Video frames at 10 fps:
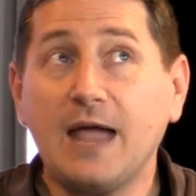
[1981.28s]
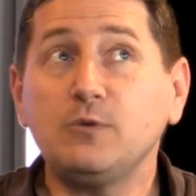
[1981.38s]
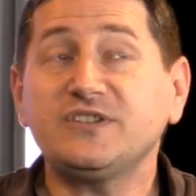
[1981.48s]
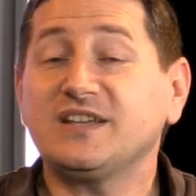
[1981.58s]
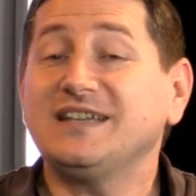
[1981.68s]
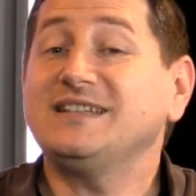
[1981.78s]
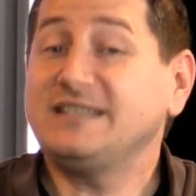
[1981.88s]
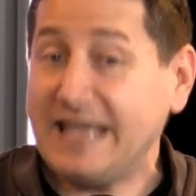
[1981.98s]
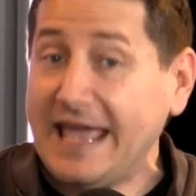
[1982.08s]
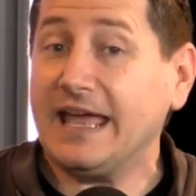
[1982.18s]
I was
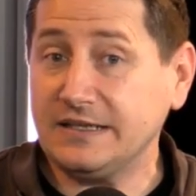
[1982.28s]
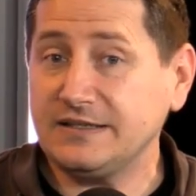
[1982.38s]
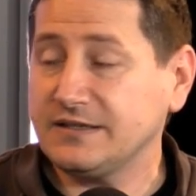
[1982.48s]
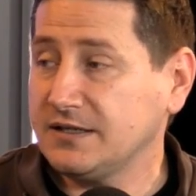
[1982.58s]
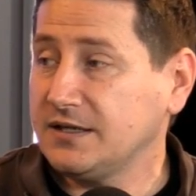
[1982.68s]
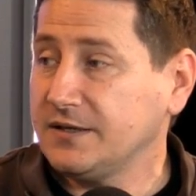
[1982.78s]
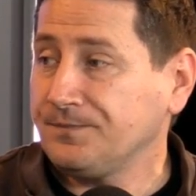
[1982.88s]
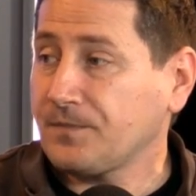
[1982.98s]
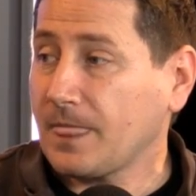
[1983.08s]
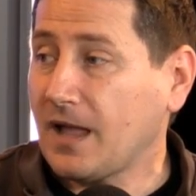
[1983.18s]
content
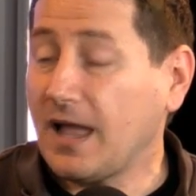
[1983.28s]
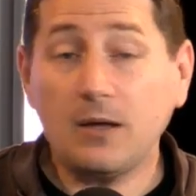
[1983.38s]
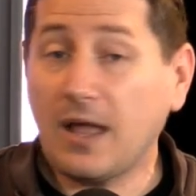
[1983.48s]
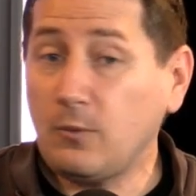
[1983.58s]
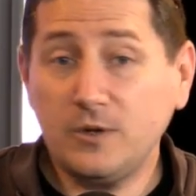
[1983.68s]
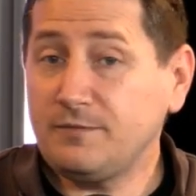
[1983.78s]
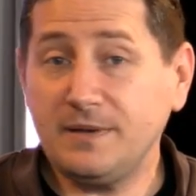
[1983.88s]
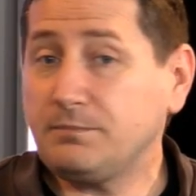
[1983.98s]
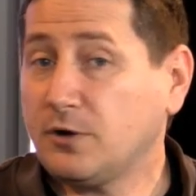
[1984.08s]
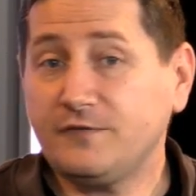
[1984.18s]
I, I would have
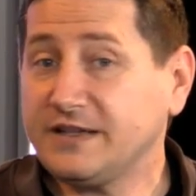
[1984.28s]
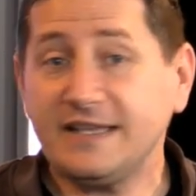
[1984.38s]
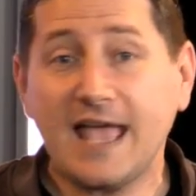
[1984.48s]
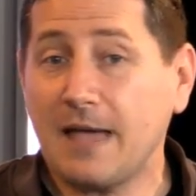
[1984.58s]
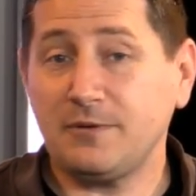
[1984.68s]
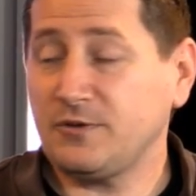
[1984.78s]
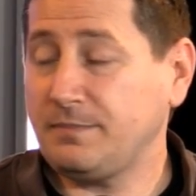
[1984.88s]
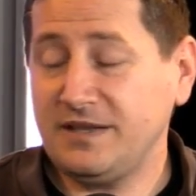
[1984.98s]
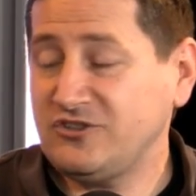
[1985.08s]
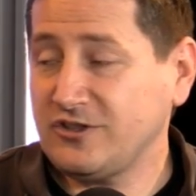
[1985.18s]
been perfectly happy with
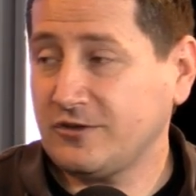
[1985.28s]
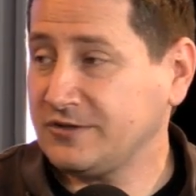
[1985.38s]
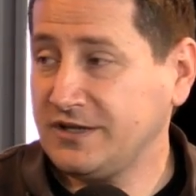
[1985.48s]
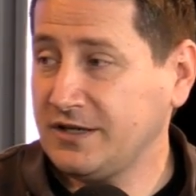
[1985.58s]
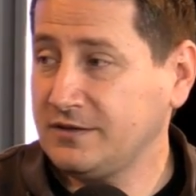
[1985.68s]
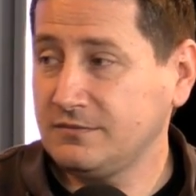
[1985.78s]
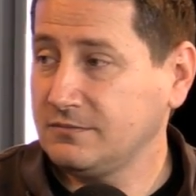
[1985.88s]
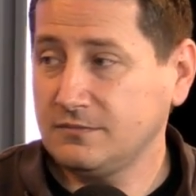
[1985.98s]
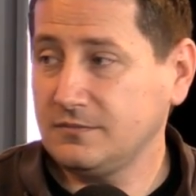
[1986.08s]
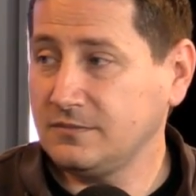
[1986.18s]
the PG 13
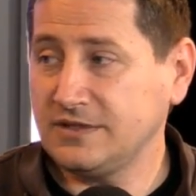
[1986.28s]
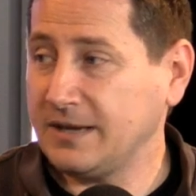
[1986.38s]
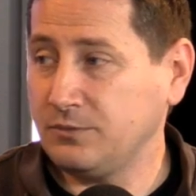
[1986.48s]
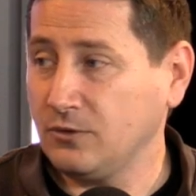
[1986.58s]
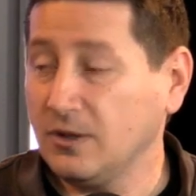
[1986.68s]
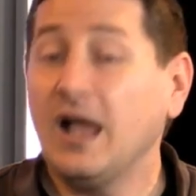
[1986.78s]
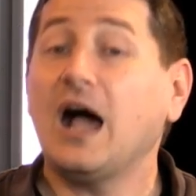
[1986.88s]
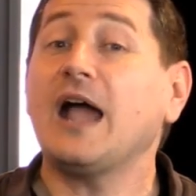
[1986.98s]
Deadpool.